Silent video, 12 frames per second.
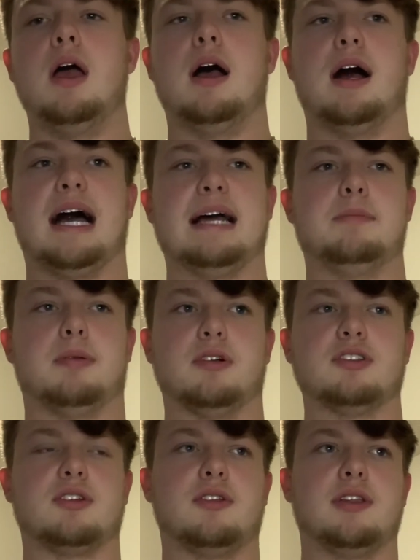I
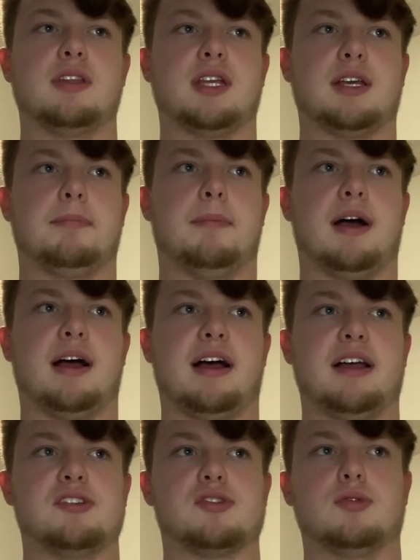personally think my
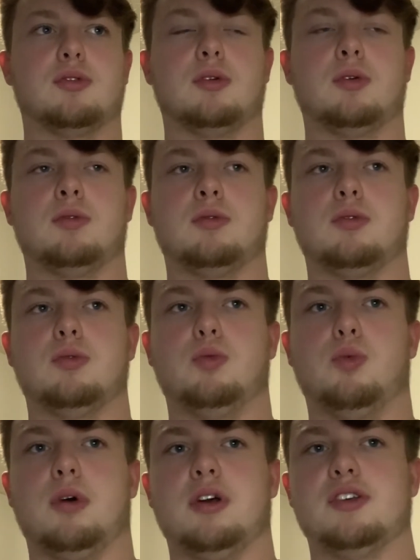high school
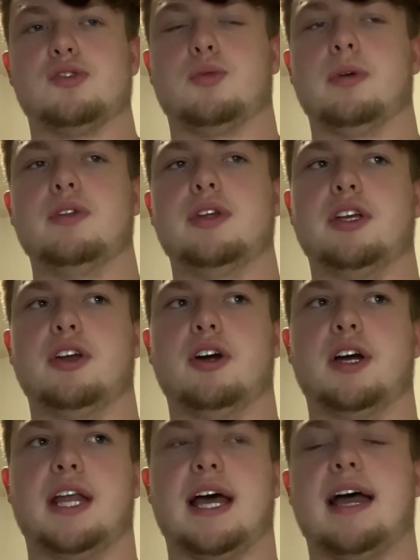was really
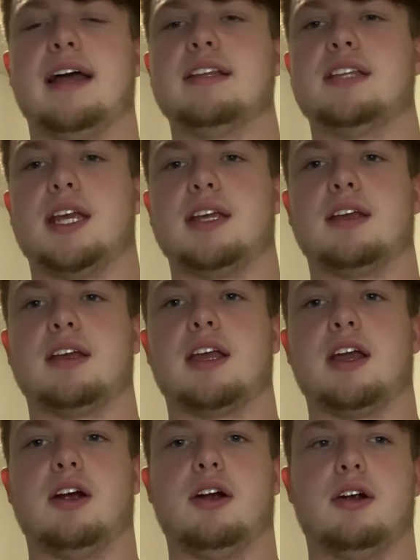good at taking
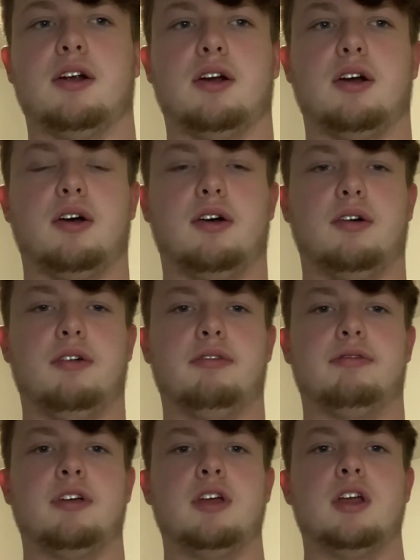care of
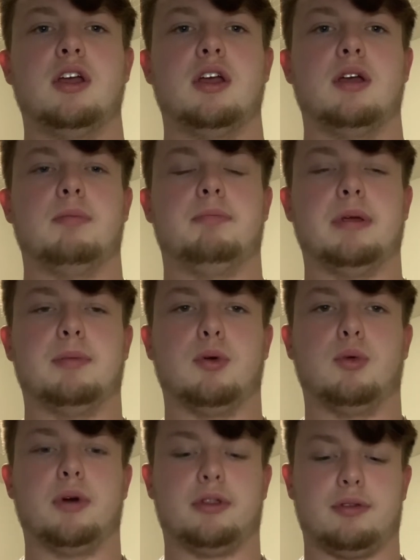people
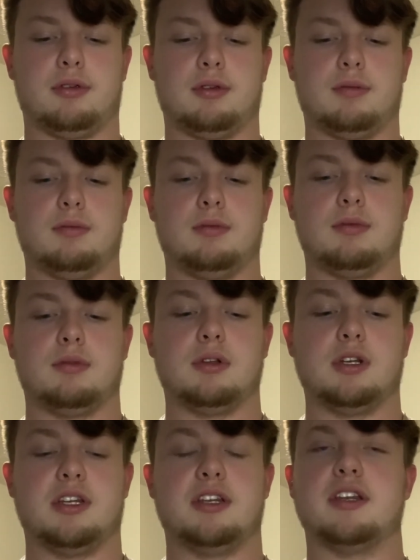with
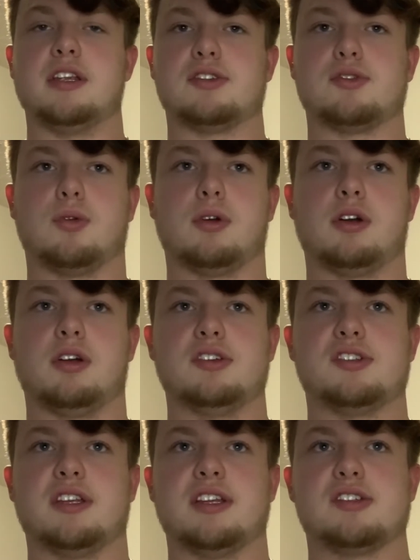
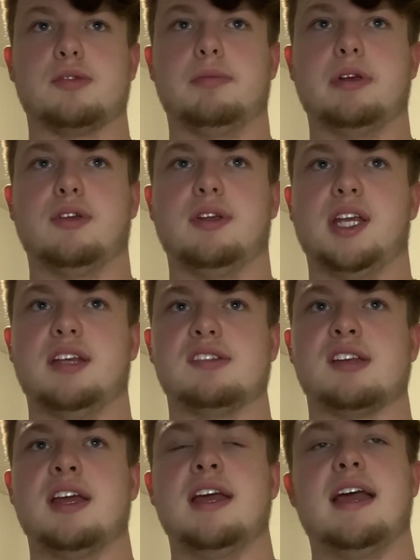disorders and
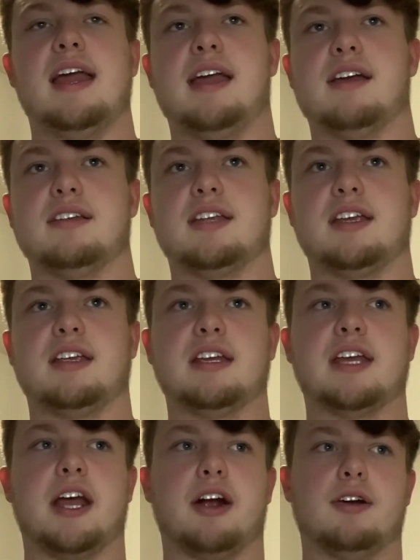disabilities, and taking
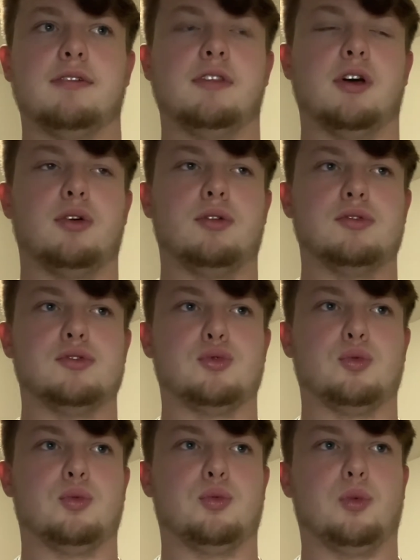care of those
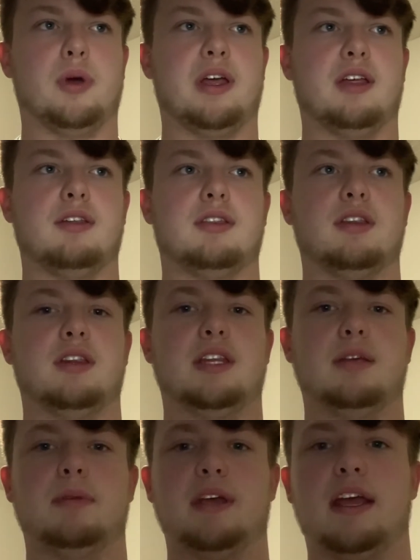with the
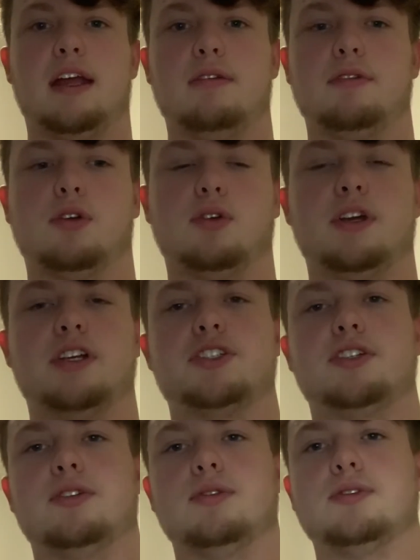behavioral
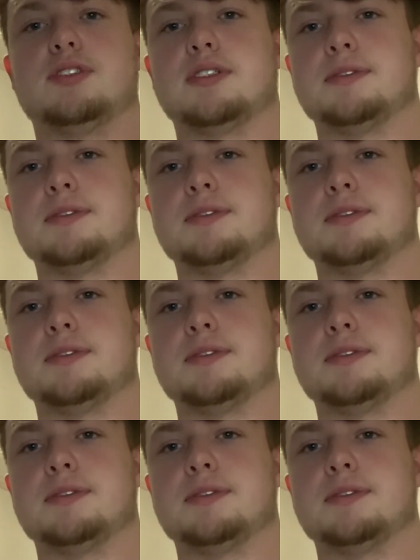issues.